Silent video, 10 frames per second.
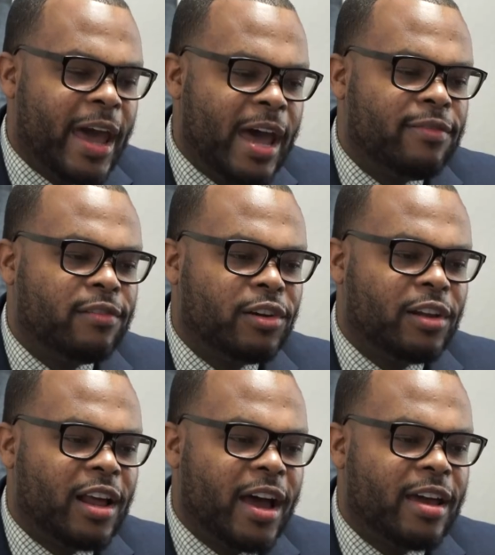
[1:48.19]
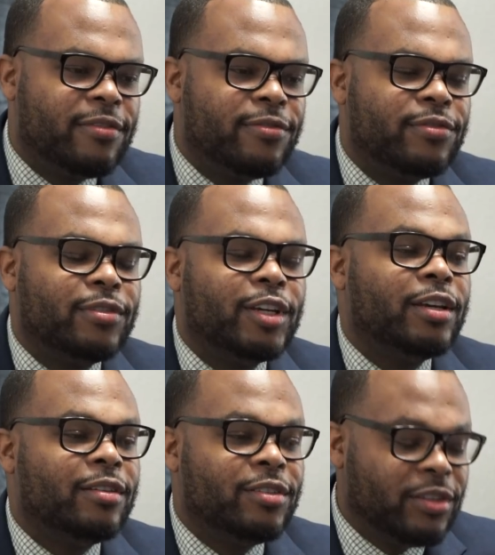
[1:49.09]
half of your life
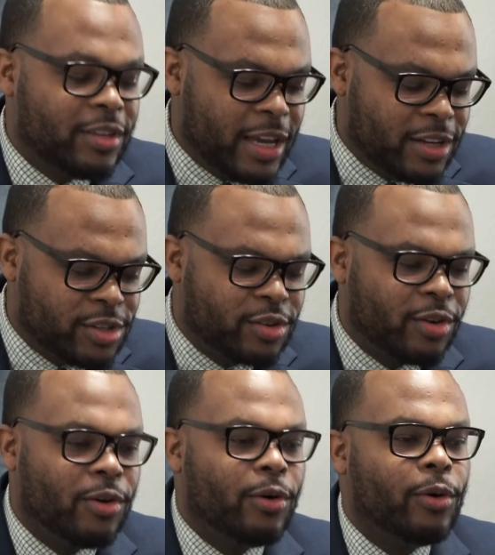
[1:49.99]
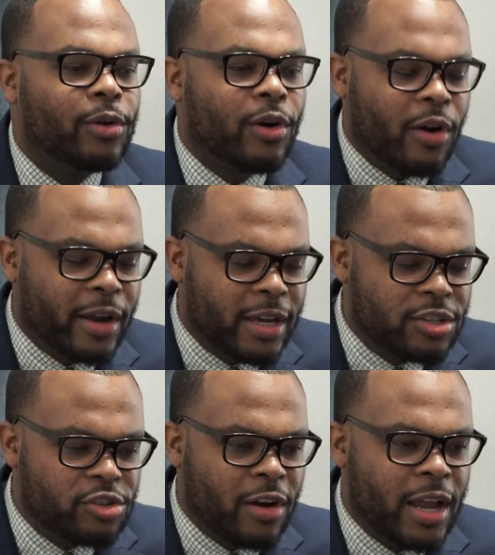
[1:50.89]
in school or in
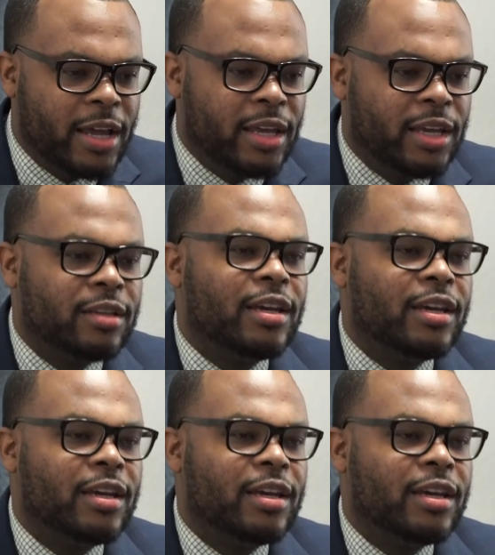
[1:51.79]
training,